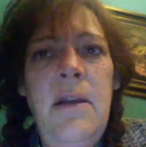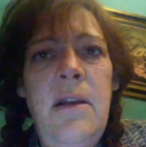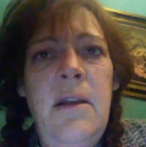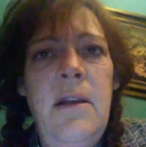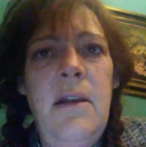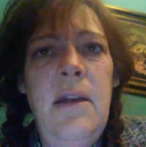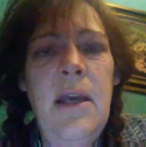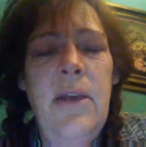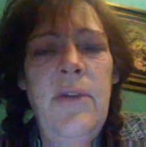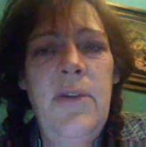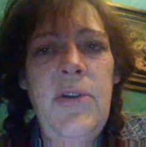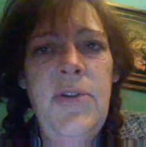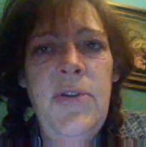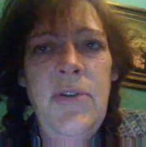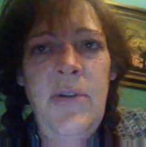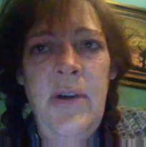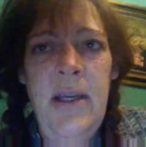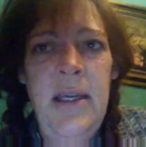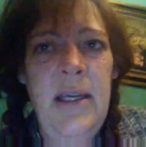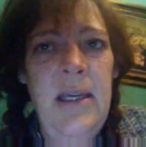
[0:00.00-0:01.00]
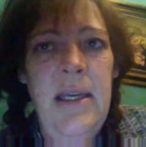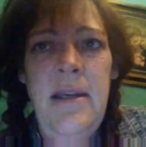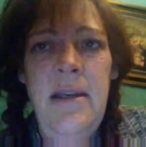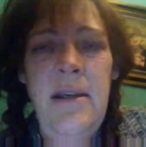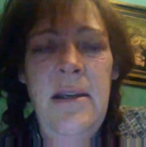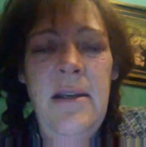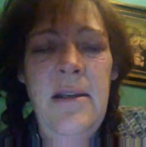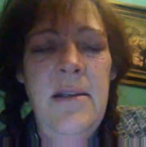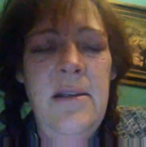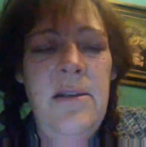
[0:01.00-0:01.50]
Now the trick
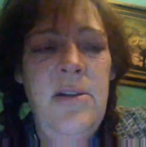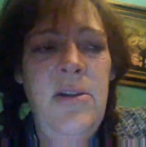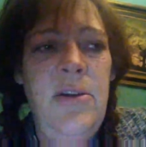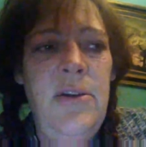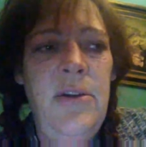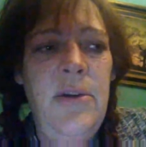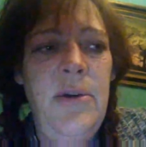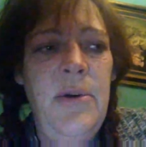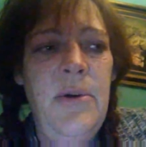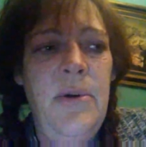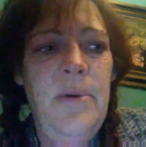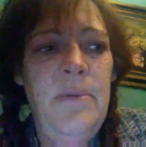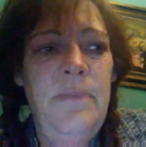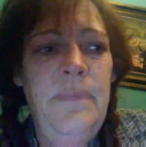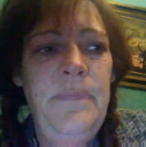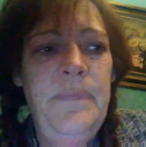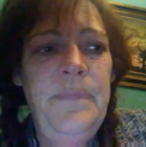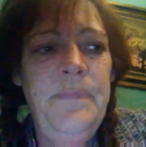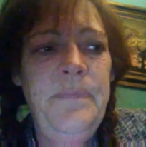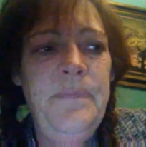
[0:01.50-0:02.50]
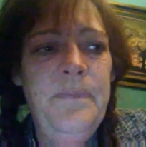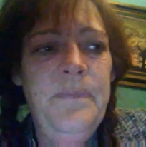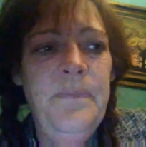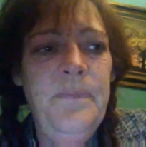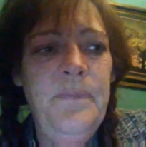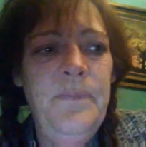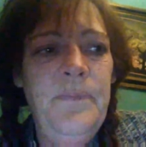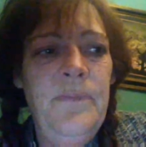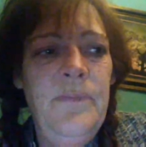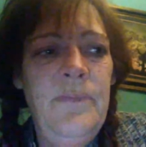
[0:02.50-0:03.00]
is to
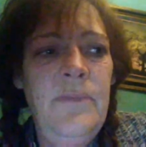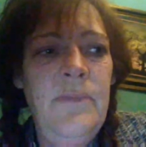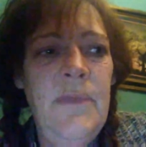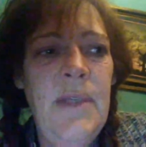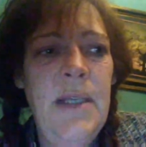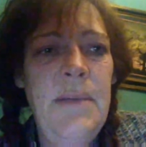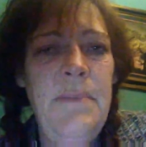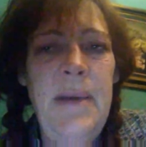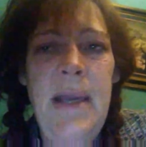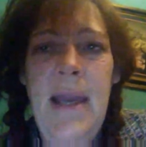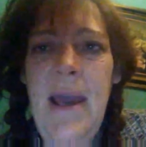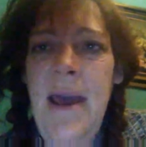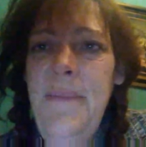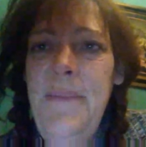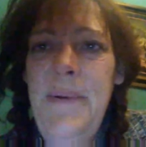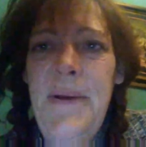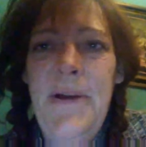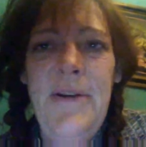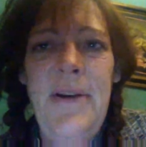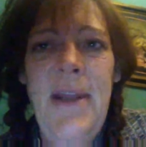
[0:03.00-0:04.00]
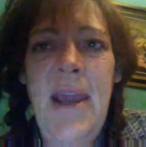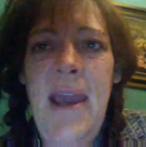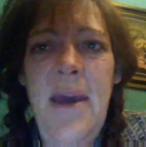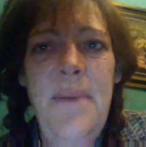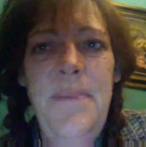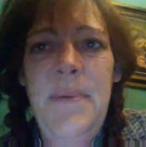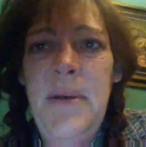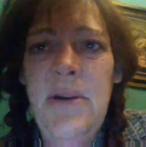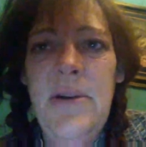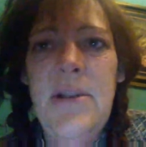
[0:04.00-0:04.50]
be happier and
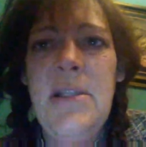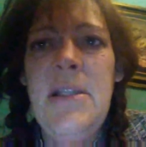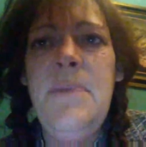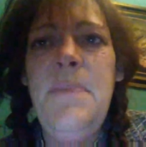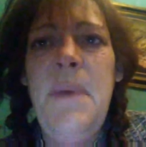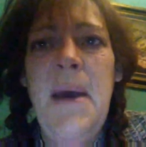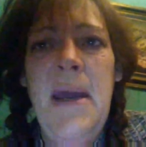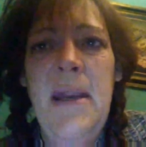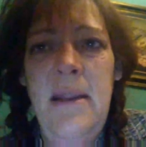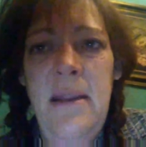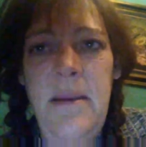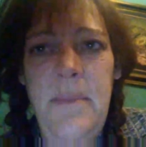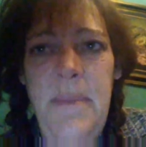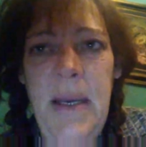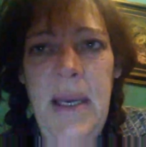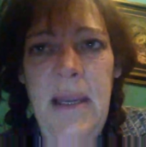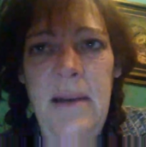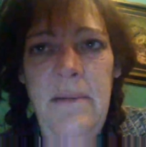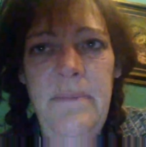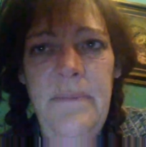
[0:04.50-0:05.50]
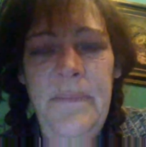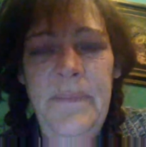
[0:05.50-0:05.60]
happier in spite of the pain.